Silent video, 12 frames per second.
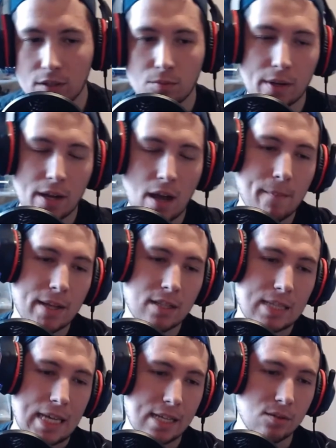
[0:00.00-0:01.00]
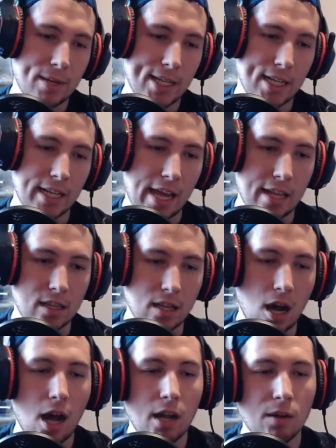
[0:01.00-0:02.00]
We're going back to Tatooine again.
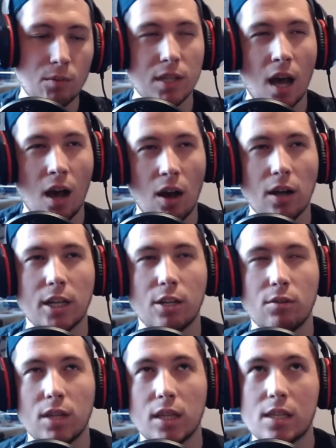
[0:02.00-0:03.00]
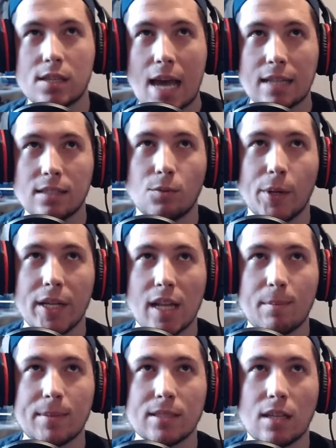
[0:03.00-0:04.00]
I would argue that the Tatooine
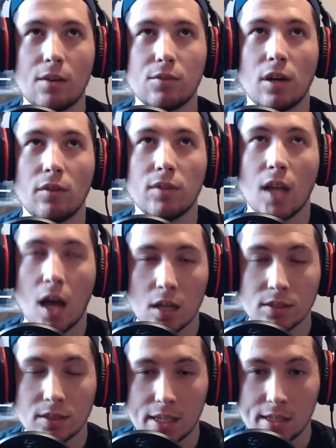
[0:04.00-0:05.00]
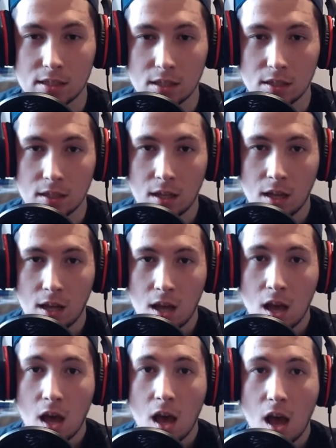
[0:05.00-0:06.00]
episode of last season,
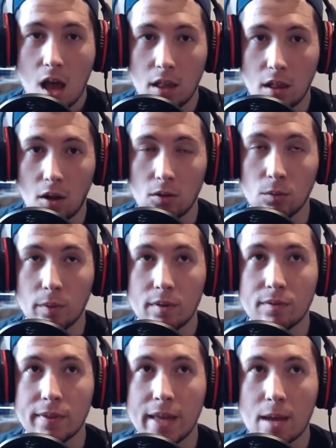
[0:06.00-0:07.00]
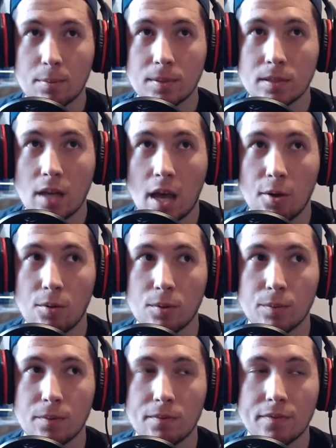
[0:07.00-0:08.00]
along with the
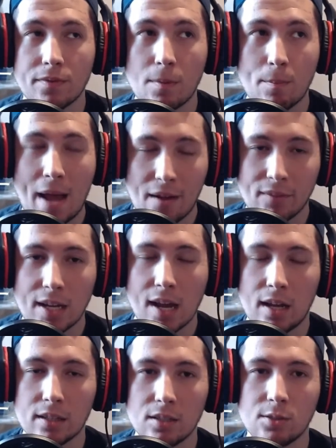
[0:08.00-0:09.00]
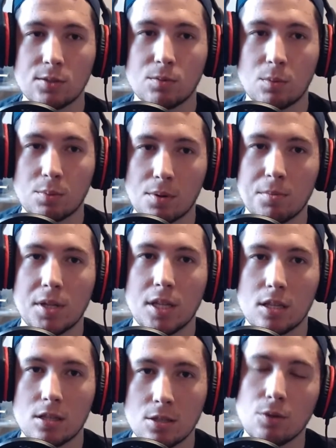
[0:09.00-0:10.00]
episode with the bounty hunters, were probably
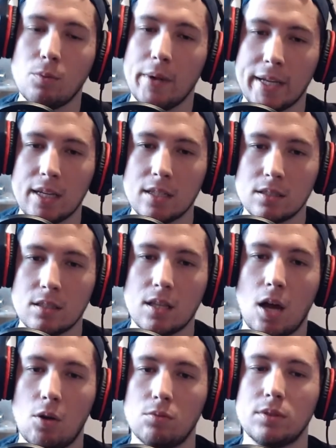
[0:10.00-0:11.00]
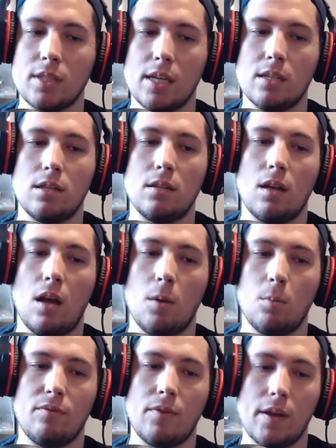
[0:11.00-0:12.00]
the two weakest of the whole season. I
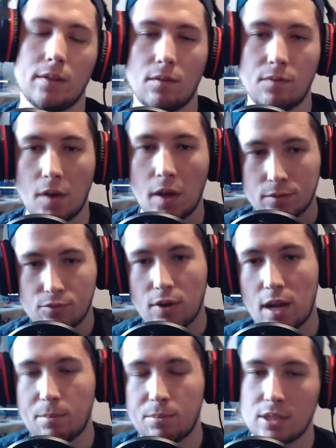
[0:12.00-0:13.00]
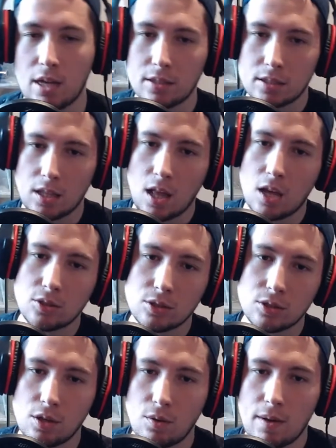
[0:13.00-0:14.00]
preferred the first three episodes of the last
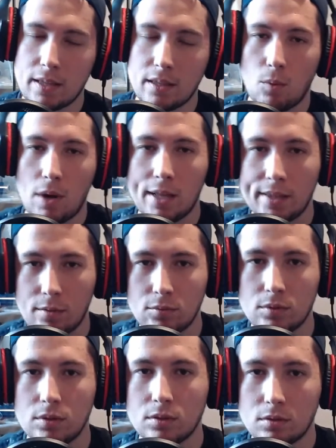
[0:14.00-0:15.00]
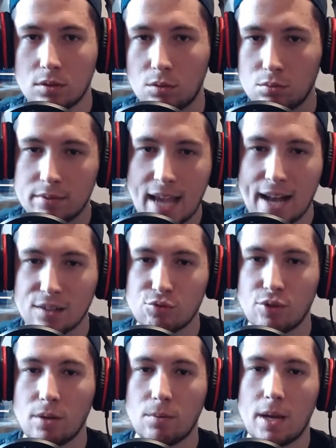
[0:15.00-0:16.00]
two, and the one that was called
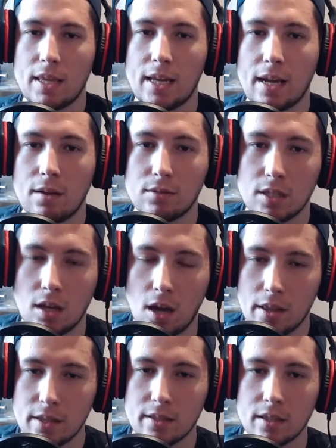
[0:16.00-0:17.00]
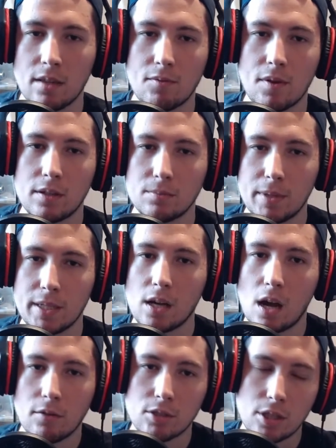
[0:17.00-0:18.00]
Sanctuary, where they go to the island and they first meet
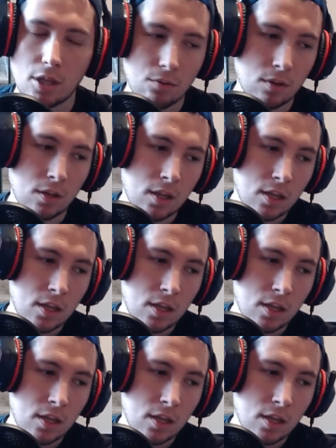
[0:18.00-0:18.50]
Cara Dune.